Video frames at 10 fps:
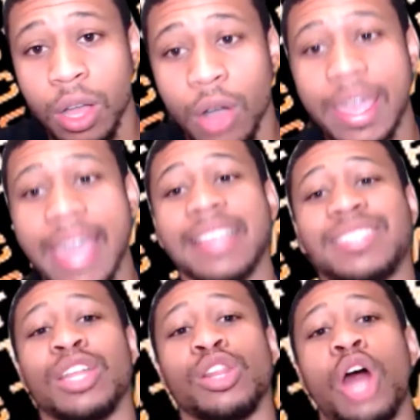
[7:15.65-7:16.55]
Okay, it's
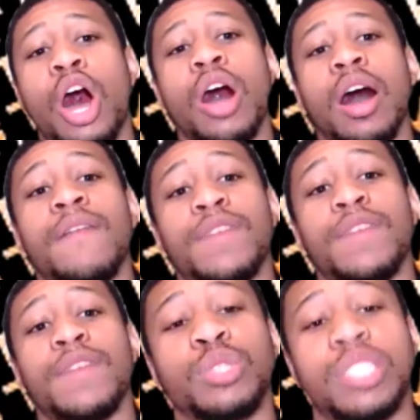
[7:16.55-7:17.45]
the law of
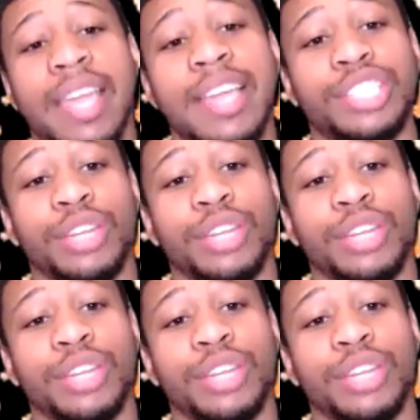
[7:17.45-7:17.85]
association.